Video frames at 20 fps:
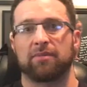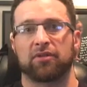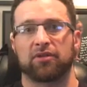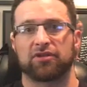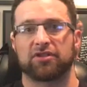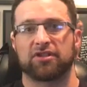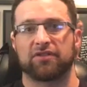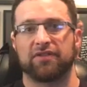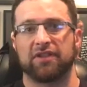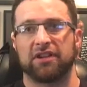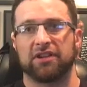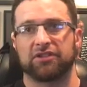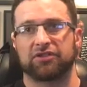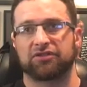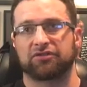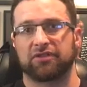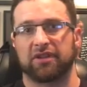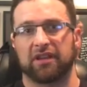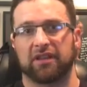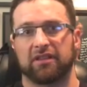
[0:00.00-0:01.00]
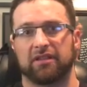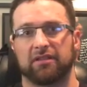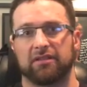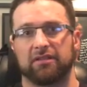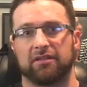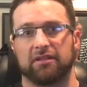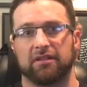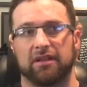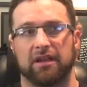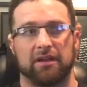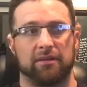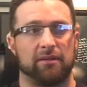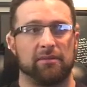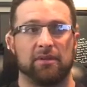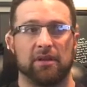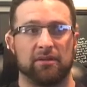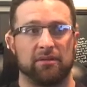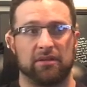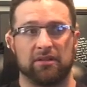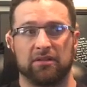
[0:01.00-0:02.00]
hypertrophy and strength. I
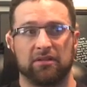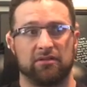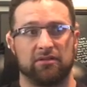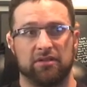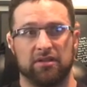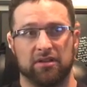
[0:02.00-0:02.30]
mean,